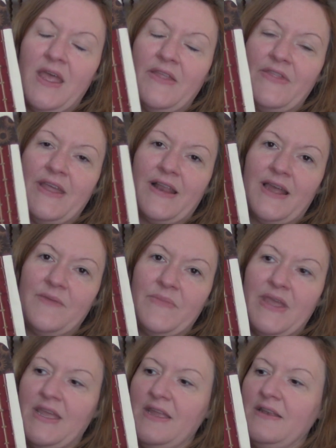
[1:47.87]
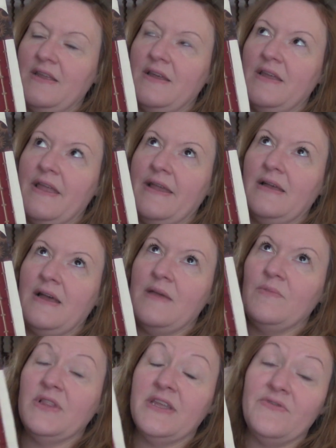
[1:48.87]
that I made, I
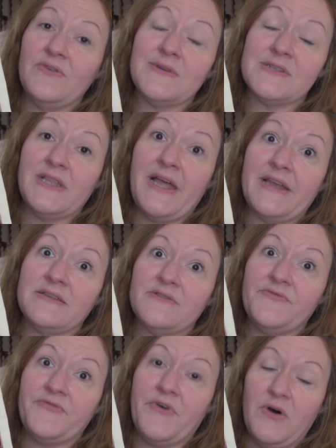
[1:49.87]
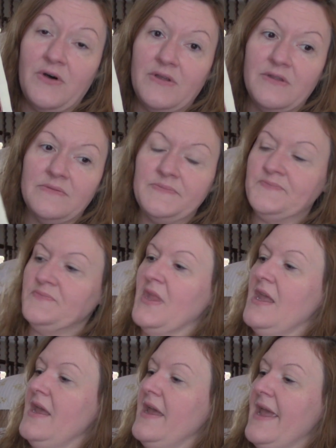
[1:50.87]
believe it was last fall.
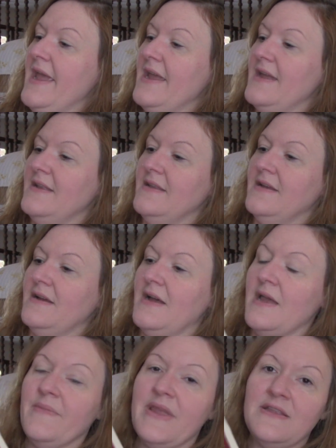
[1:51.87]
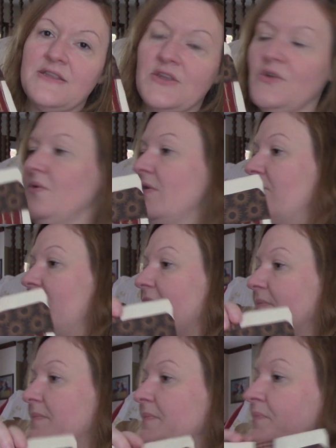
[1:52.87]
And I made two of
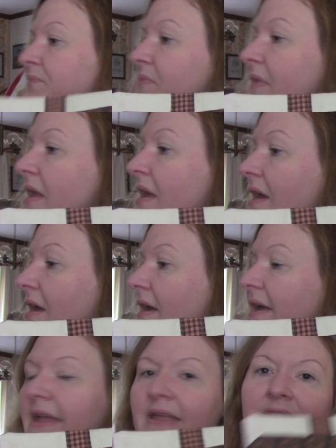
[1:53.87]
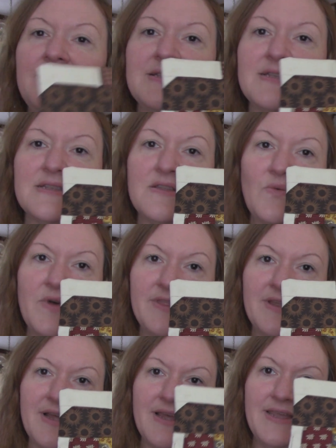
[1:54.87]
them. This is the one
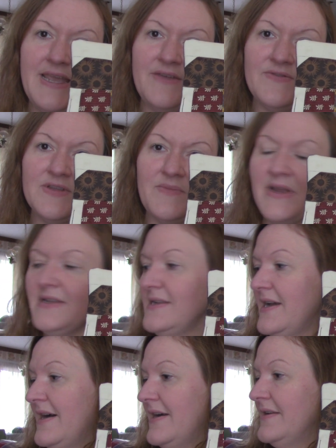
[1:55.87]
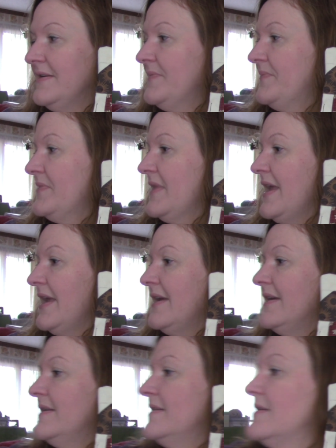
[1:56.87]
that I gave to my dad.
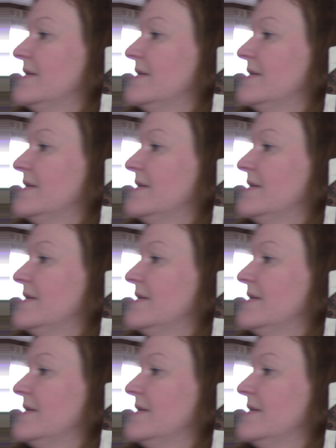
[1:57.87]
And